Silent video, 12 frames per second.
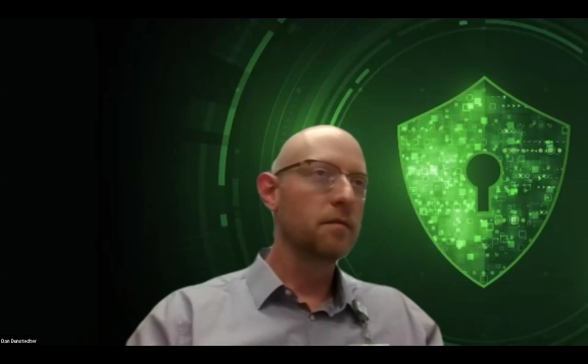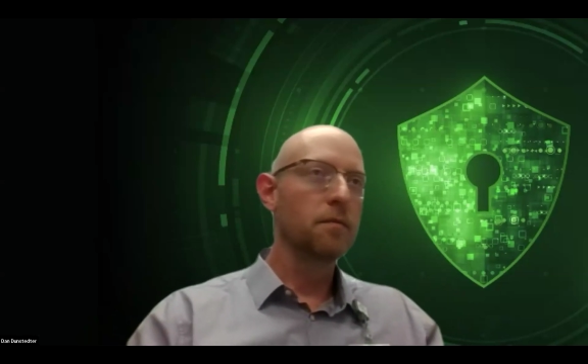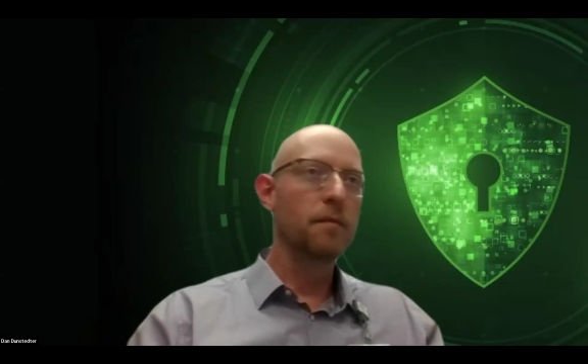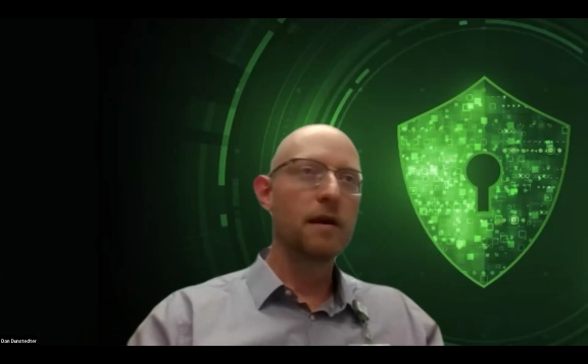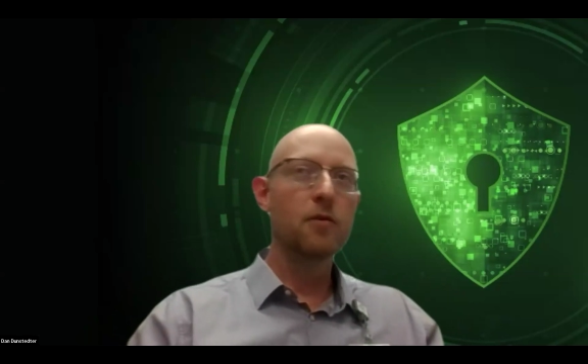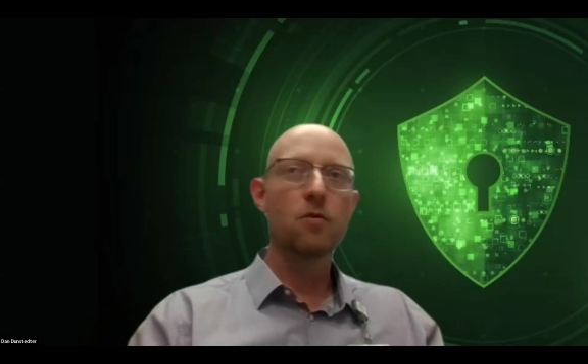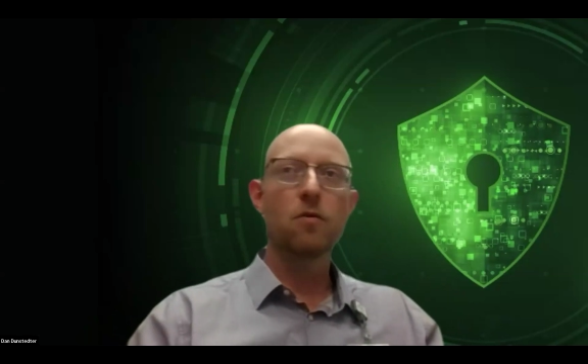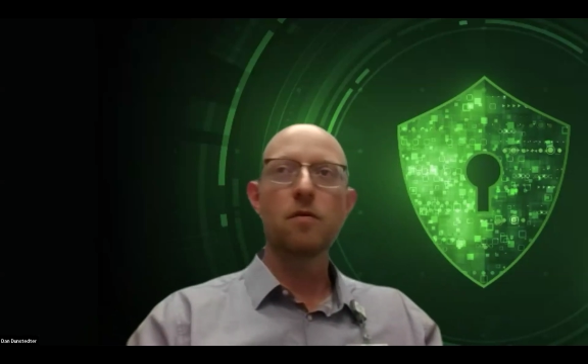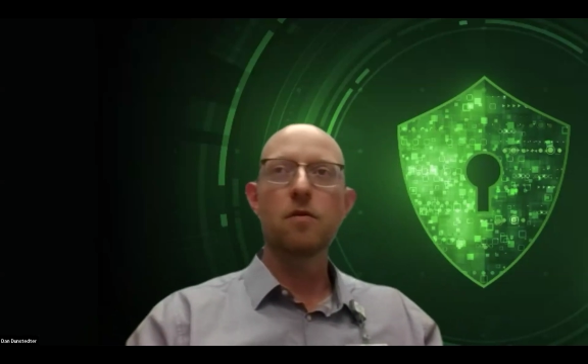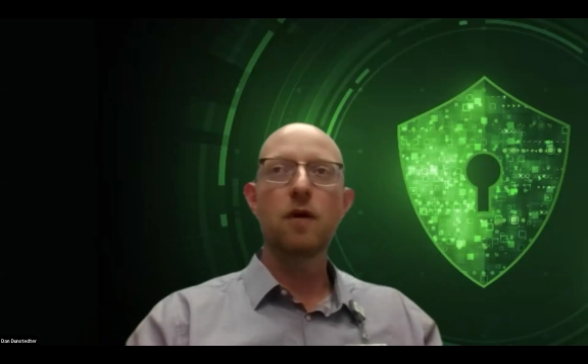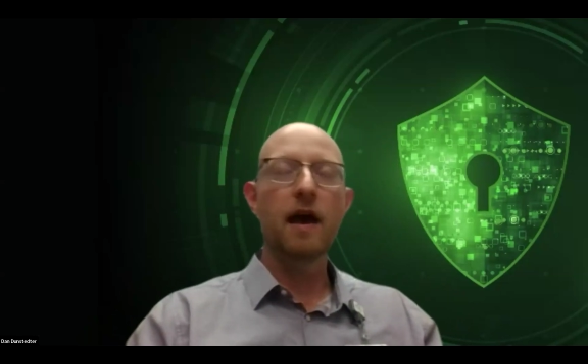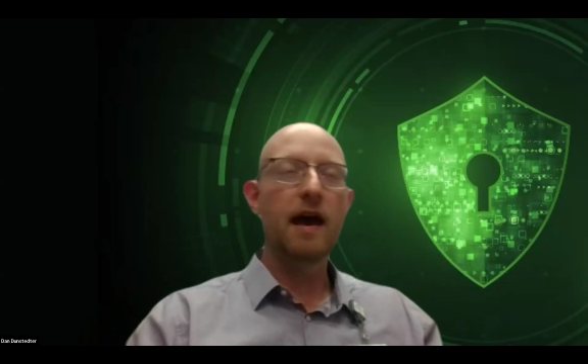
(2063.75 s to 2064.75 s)
Make sure
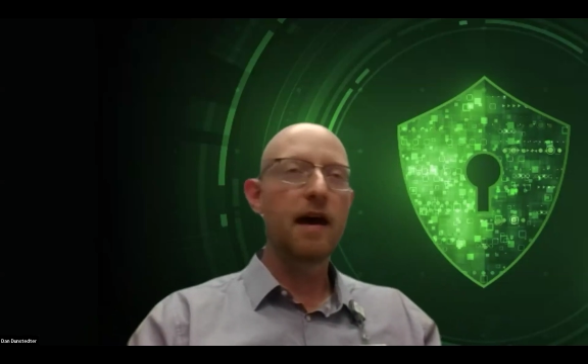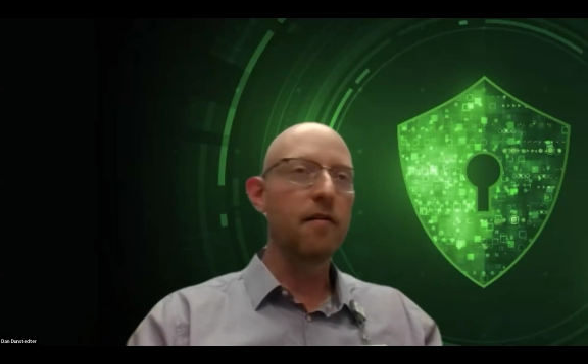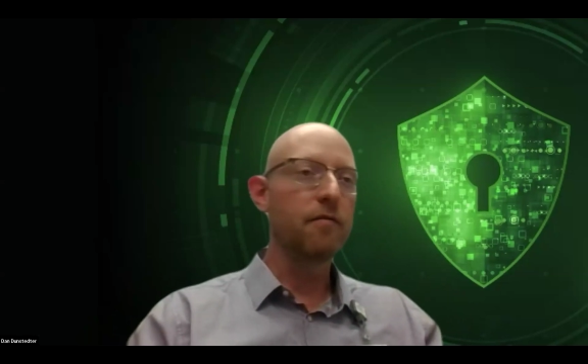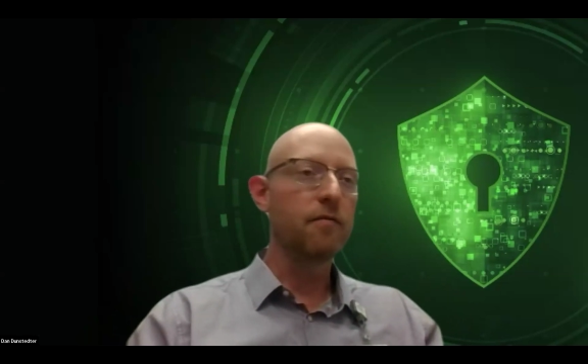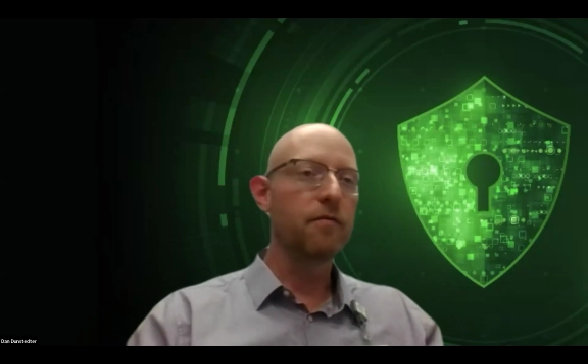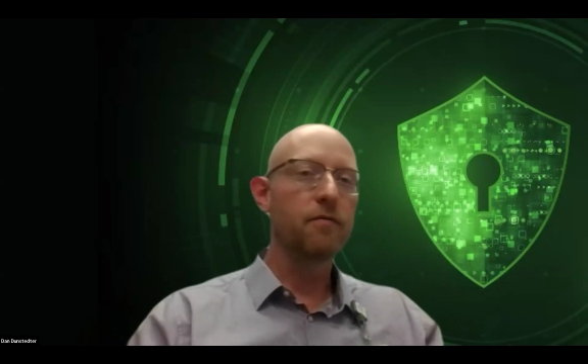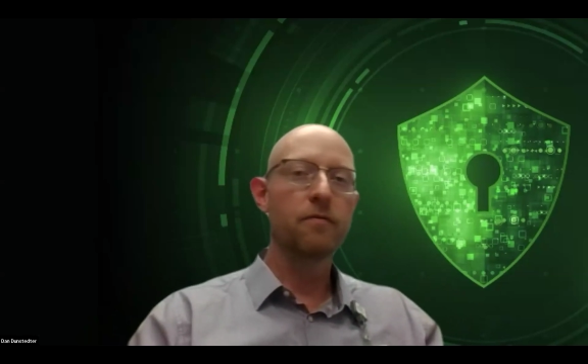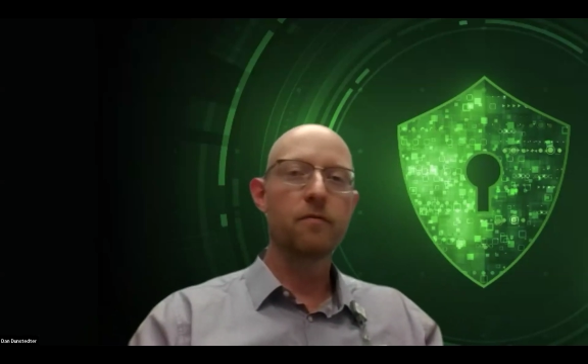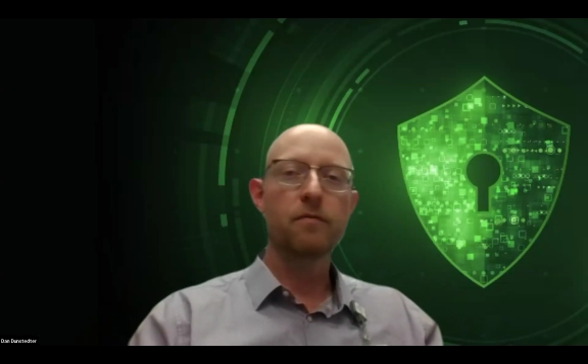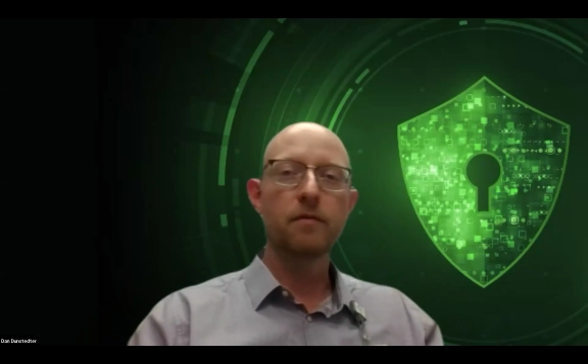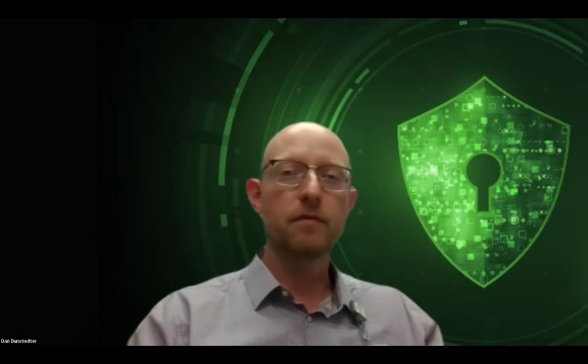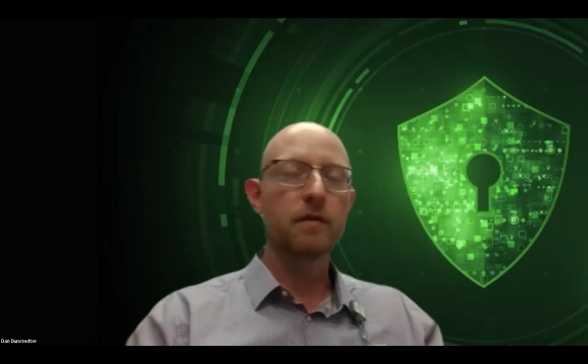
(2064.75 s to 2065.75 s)
that you have
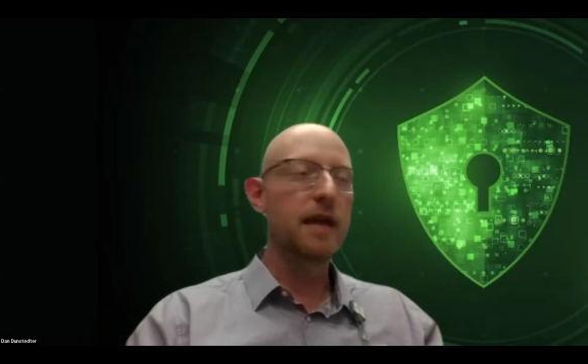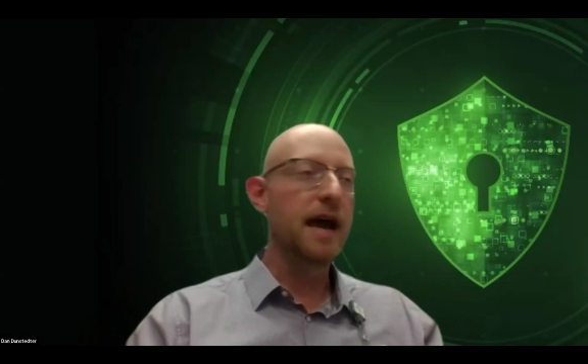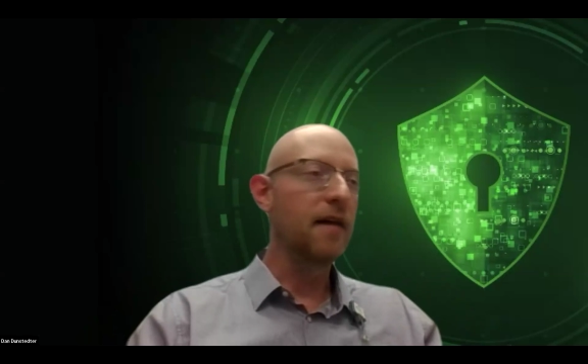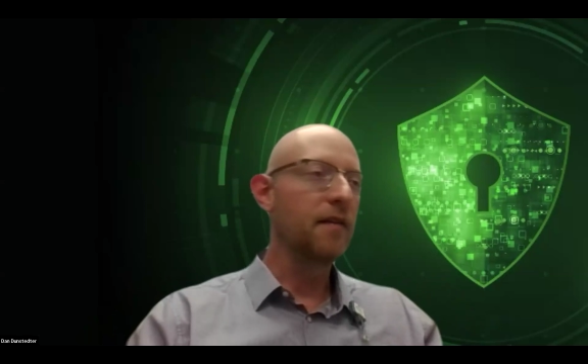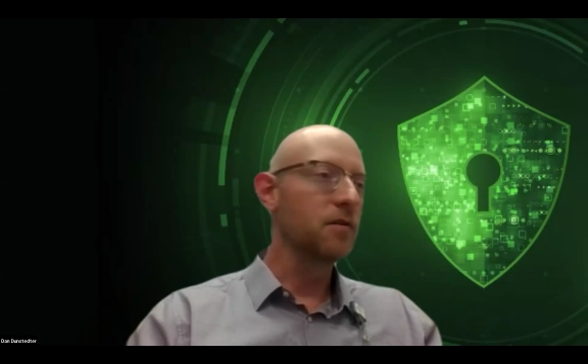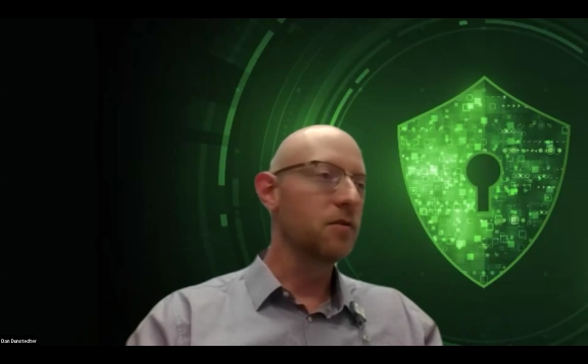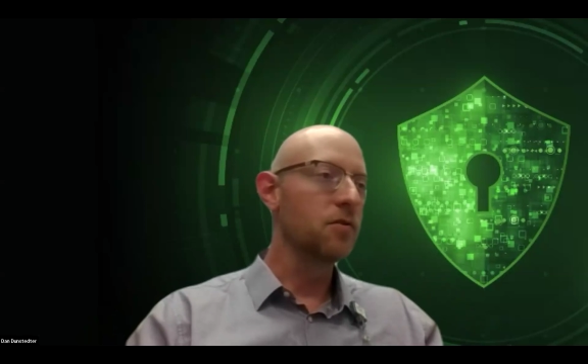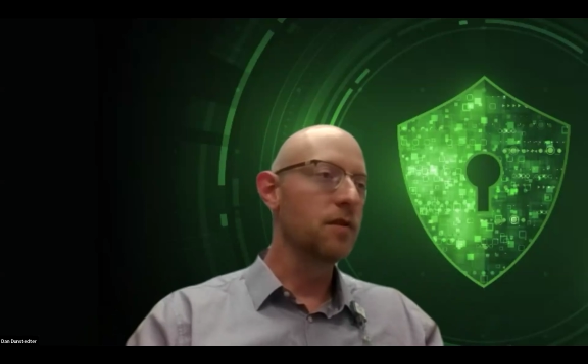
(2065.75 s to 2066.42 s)
the knowledge.